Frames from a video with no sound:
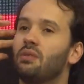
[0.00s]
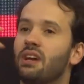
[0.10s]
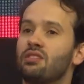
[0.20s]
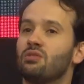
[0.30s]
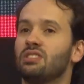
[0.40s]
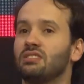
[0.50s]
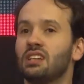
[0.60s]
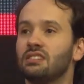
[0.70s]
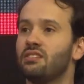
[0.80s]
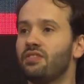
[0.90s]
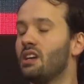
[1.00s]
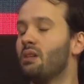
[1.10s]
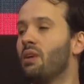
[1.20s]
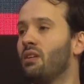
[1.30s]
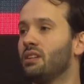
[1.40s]
And then we had to discuss and think
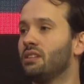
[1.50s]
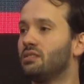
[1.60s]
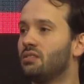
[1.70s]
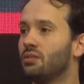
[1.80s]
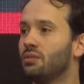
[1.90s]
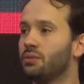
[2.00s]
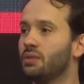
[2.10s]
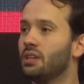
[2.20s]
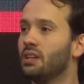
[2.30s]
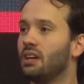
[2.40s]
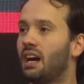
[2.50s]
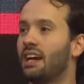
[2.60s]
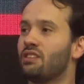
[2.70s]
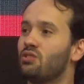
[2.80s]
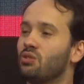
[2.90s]
about it. So I
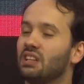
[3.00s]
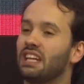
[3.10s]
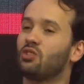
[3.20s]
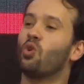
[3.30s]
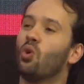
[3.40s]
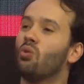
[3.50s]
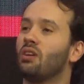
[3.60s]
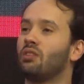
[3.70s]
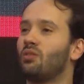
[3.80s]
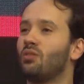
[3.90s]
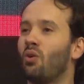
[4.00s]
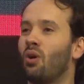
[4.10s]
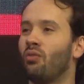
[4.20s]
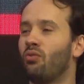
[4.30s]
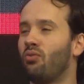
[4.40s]
had to let go
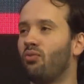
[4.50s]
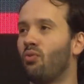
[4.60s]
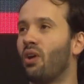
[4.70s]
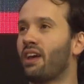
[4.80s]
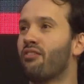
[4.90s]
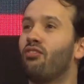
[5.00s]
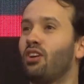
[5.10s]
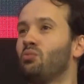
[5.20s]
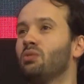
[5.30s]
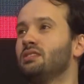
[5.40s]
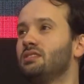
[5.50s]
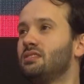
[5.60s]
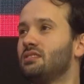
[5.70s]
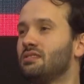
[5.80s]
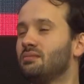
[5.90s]
of what I thought
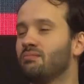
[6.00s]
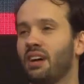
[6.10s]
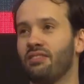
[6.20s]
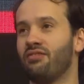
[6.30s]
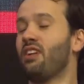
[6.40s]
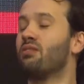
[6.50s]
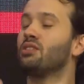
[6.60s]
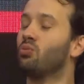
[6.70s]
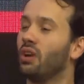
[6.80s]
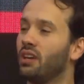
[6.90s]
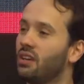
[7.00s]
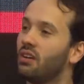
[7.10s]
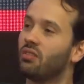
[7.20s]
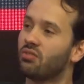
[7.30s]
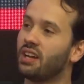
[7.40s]
was my favorite way
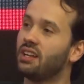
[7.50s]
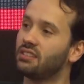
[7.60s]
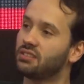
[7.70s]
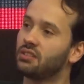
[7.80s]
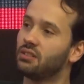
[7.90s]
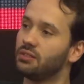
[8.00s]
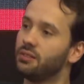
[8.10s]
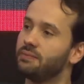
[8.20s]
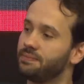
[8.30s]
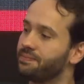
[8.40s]
of writing Elixir code.